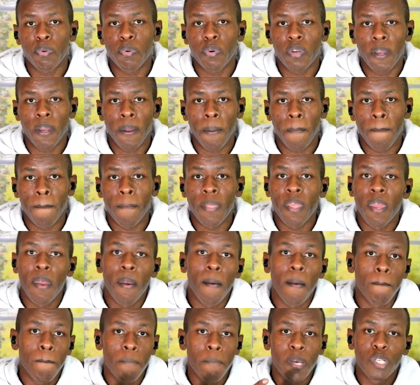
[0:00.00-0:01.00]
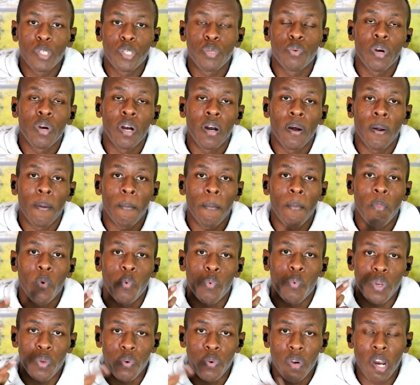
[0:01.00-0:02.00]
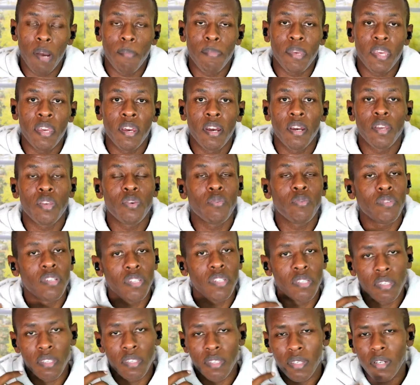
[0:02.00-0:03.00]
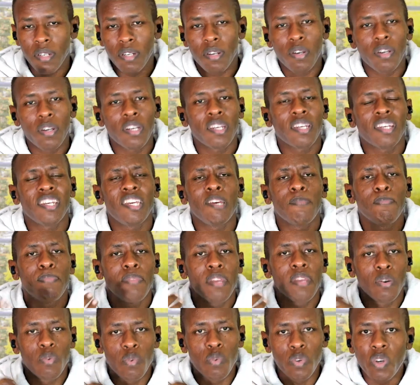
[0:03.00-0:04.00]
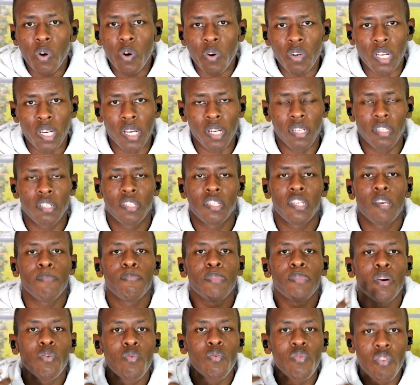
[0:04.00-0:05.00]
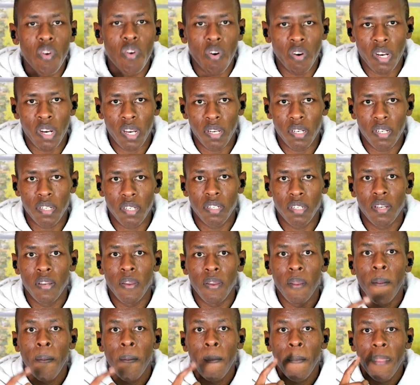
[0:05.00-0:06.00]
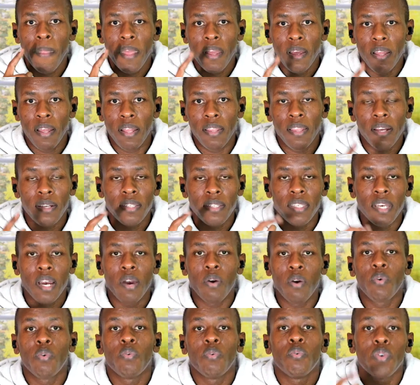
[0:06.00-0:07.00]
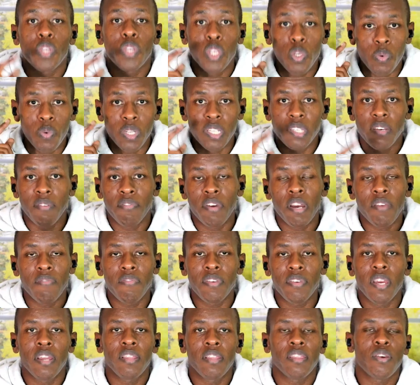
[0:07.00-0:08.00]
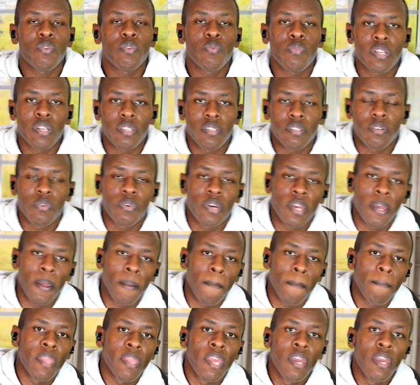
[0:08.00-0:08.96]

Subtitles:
Okay, make sure when you come here, you just keep the good conduct. And that's how you will survive here in the US. Okay.